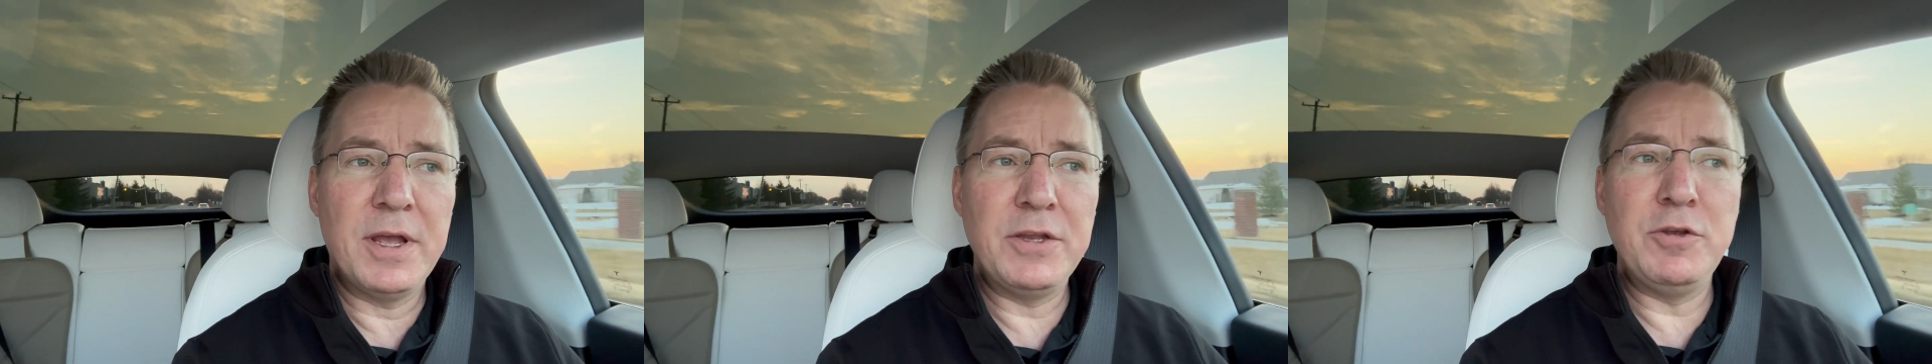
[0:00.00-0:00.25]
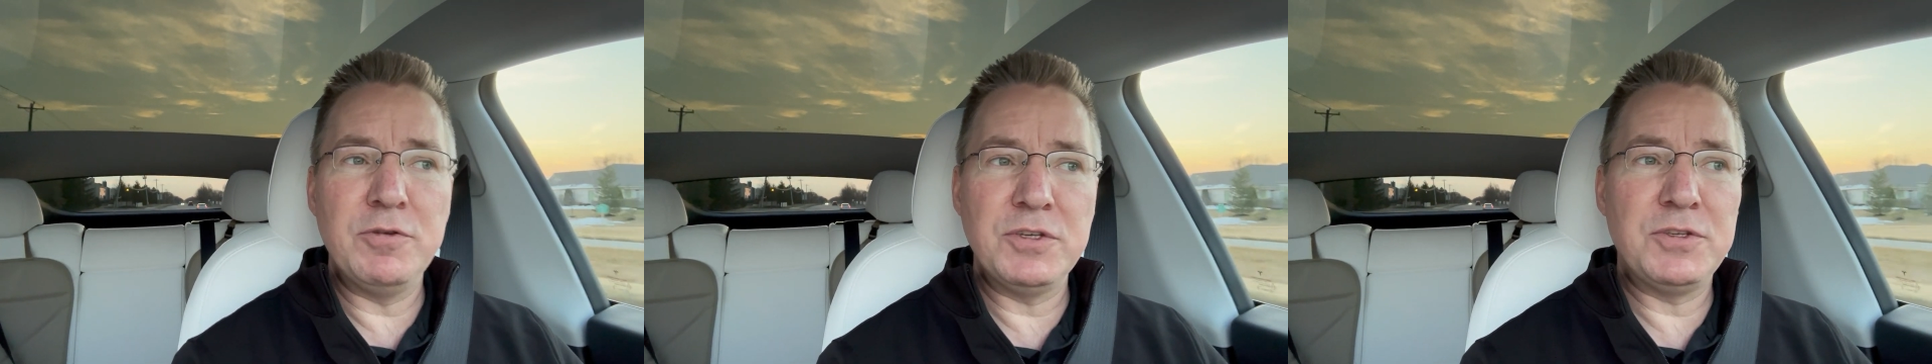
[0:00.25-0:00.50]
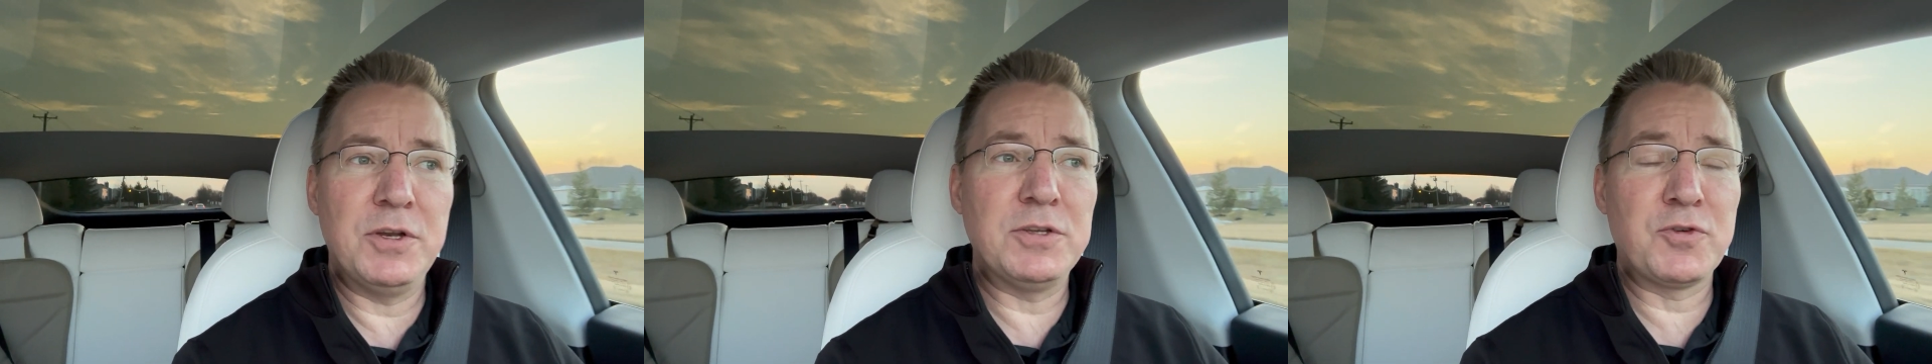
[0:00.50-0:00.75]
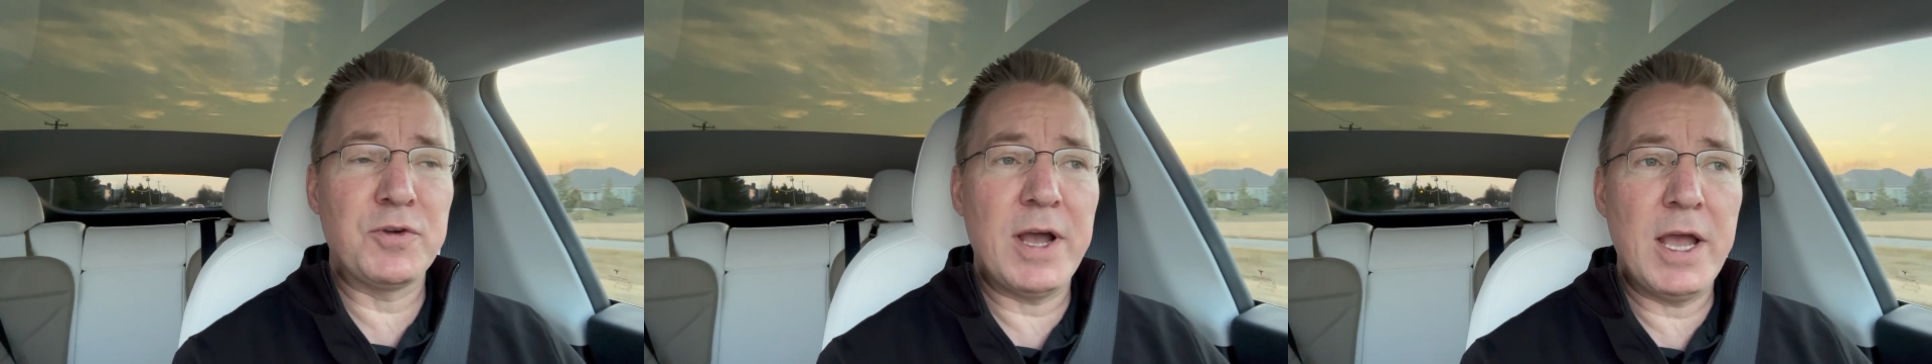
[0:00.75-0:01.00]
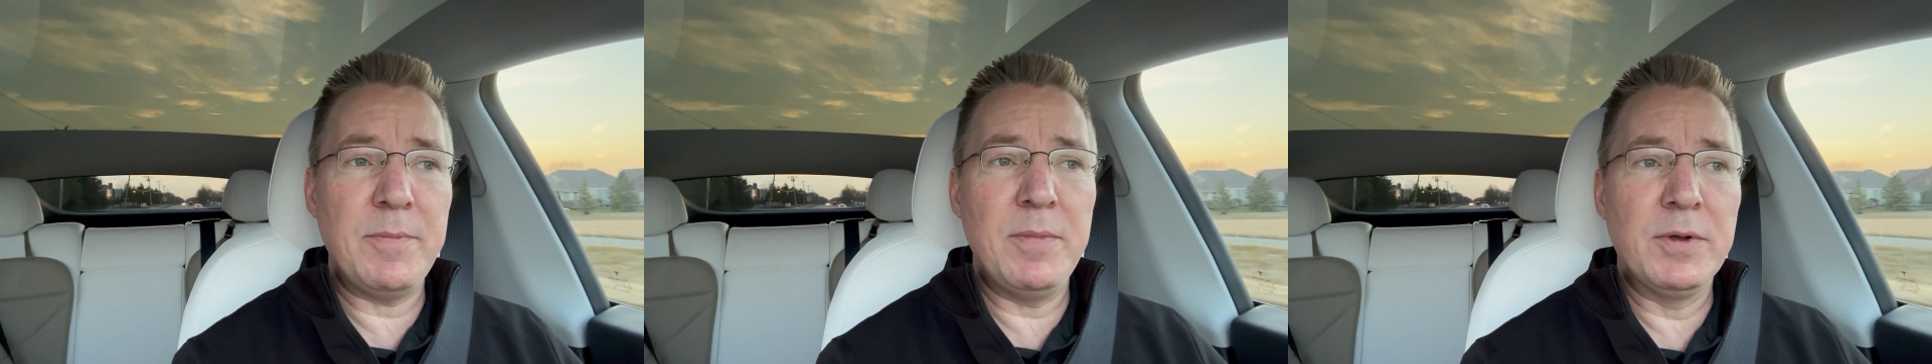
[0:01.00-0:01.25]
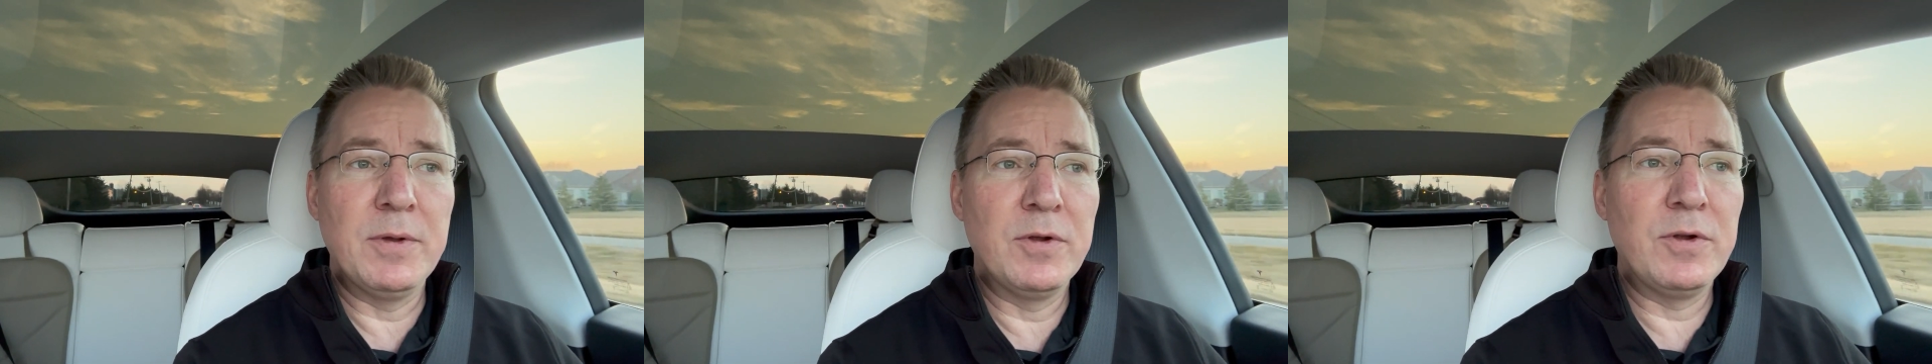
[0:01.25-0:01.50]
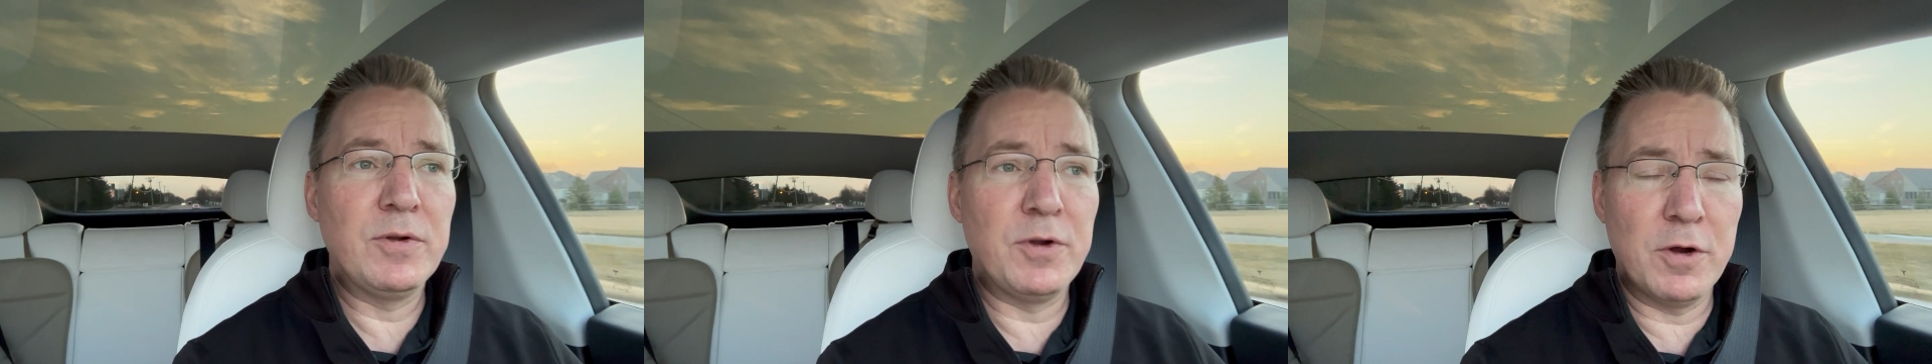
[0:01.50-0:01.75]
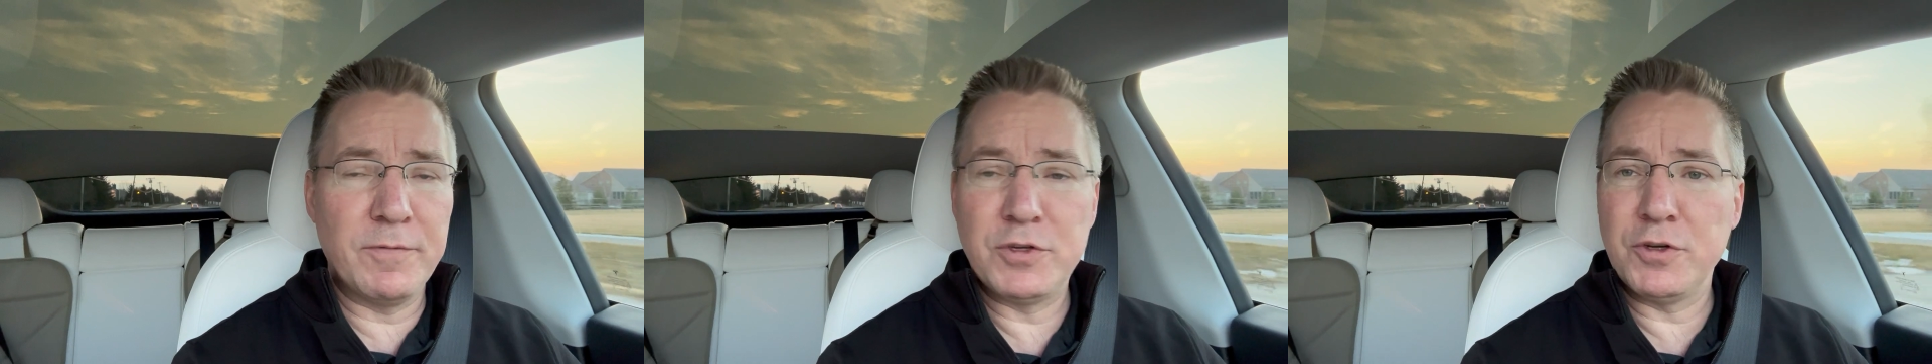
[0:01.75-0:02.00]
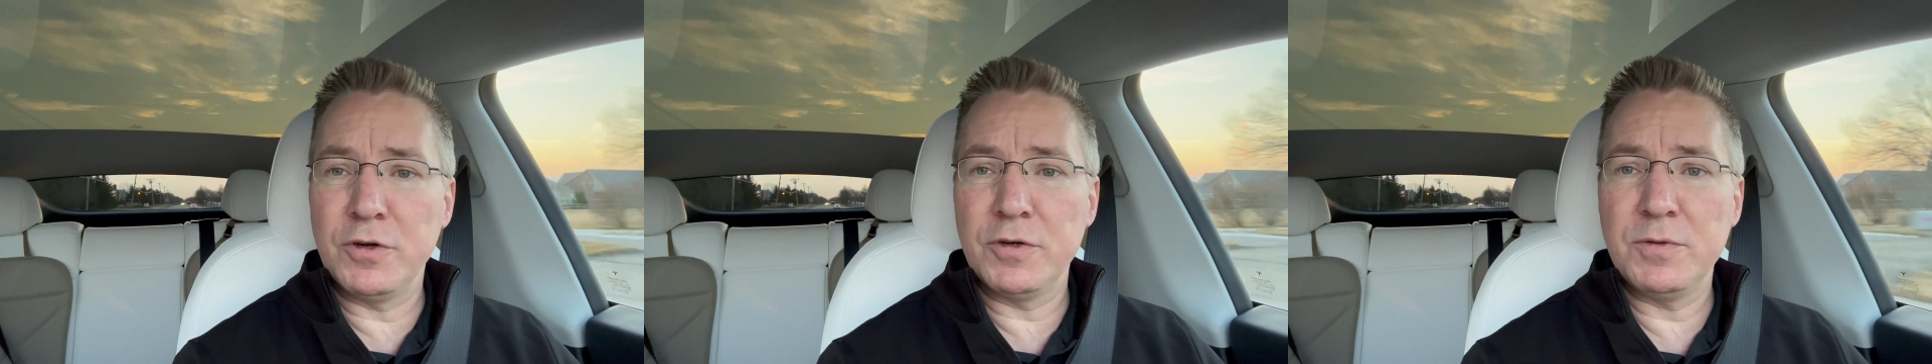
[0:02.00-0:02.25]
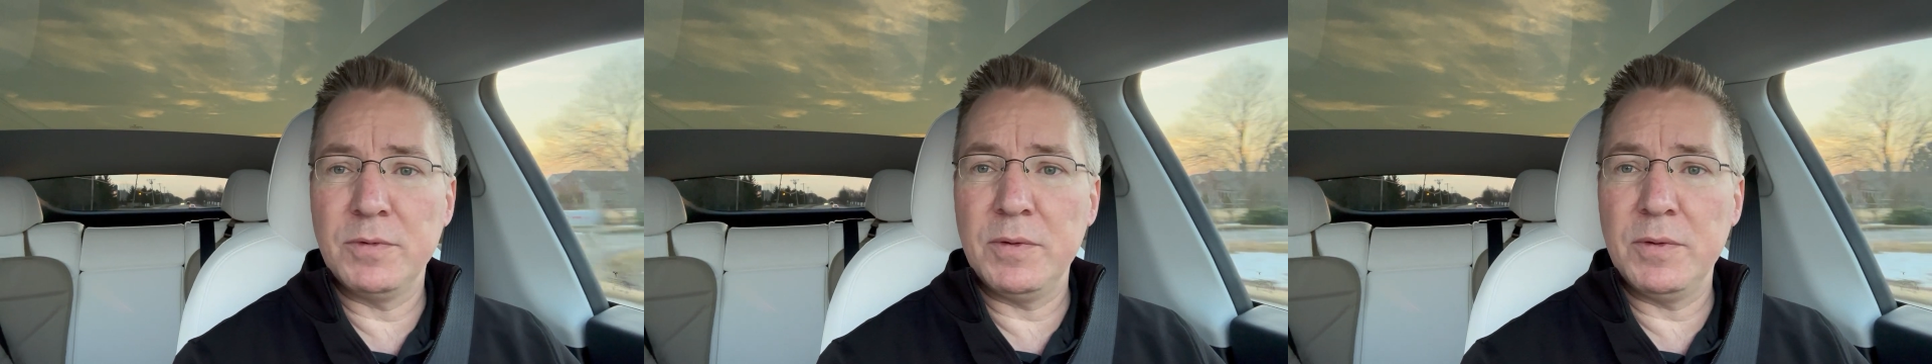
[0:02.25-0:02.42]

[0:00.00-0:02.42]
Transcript: and use it to describe curvature,